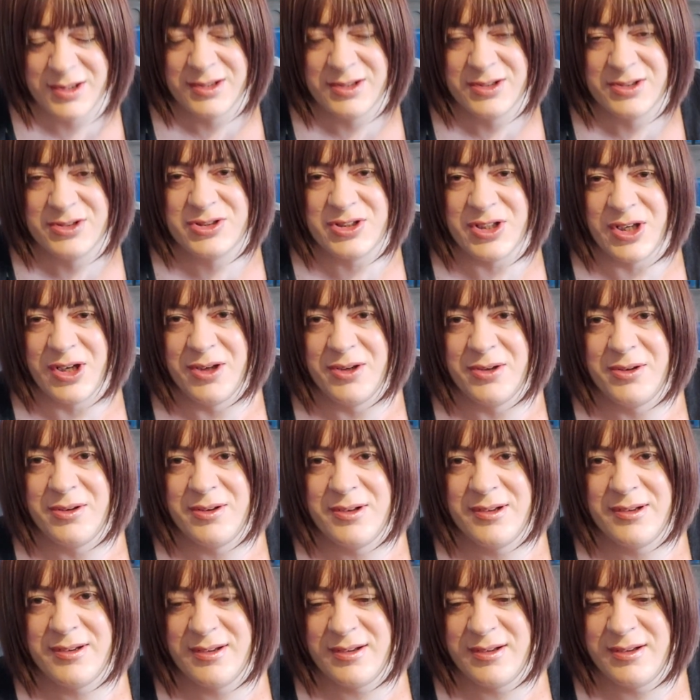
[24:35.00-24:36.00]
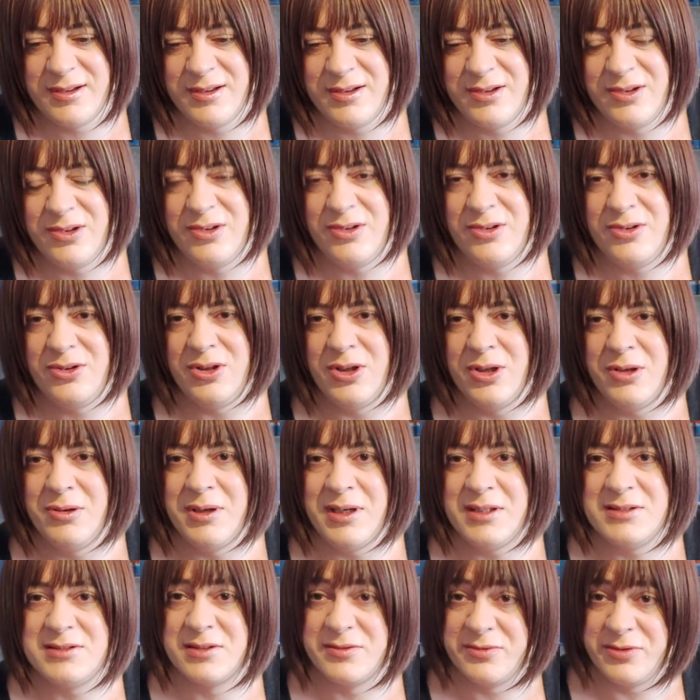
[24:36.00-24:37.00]
So you
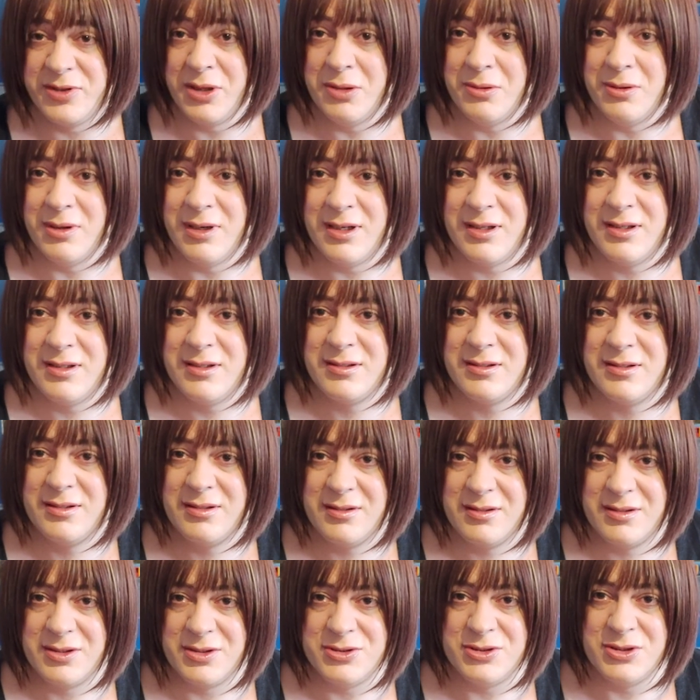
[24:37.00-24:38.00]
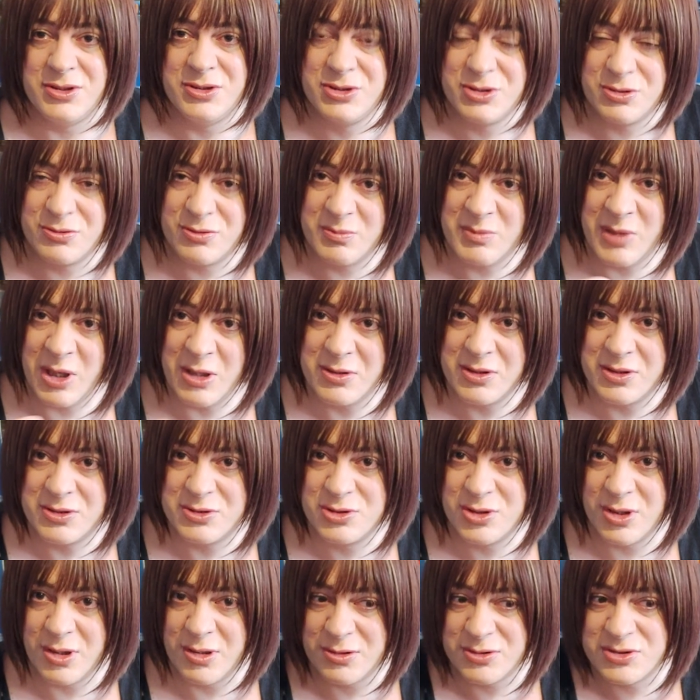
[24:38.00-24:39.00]
as a viewer could use your remote
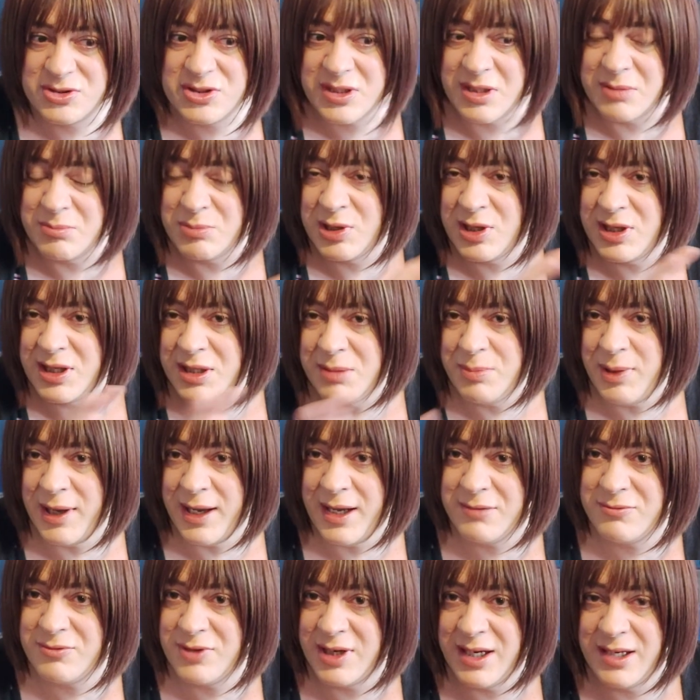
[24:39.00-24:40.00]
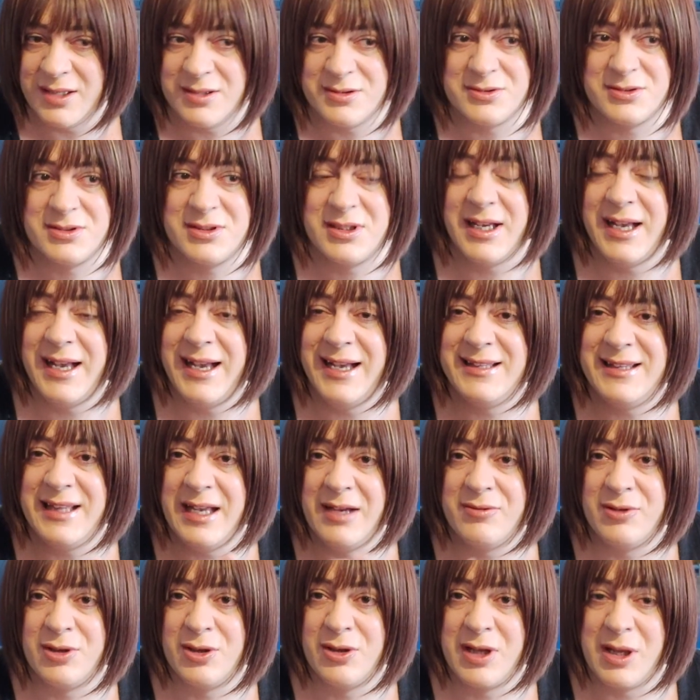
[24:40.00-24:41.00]
control to completely pan round and have
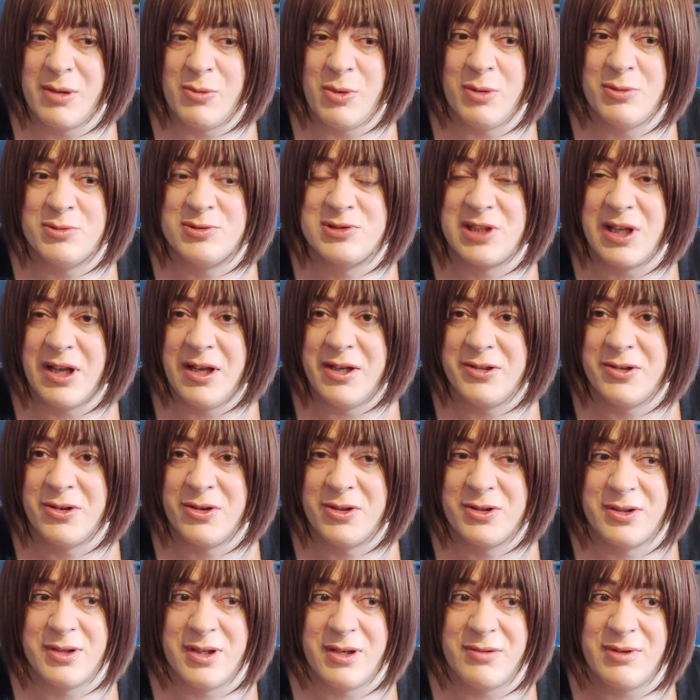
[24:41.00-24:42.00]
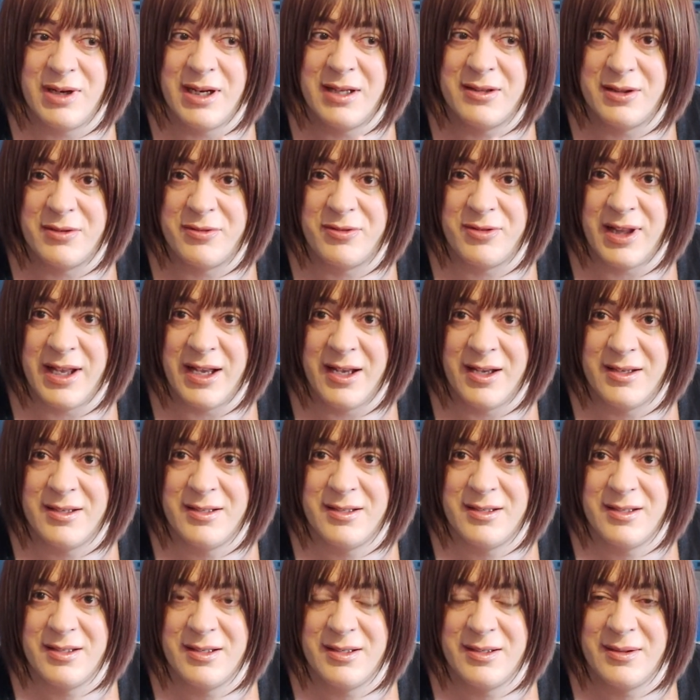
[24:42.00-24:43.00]
a look at what was going on around the flat.
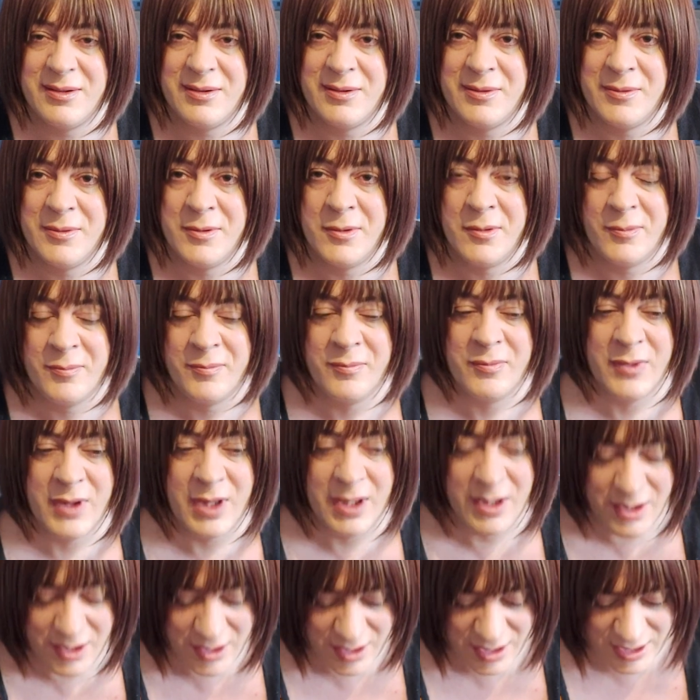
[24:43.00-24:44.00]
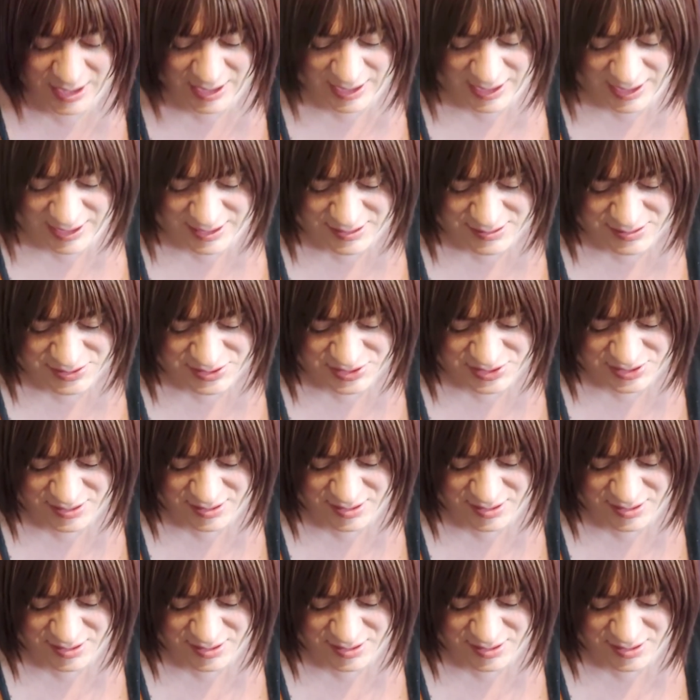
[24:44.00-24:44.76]
And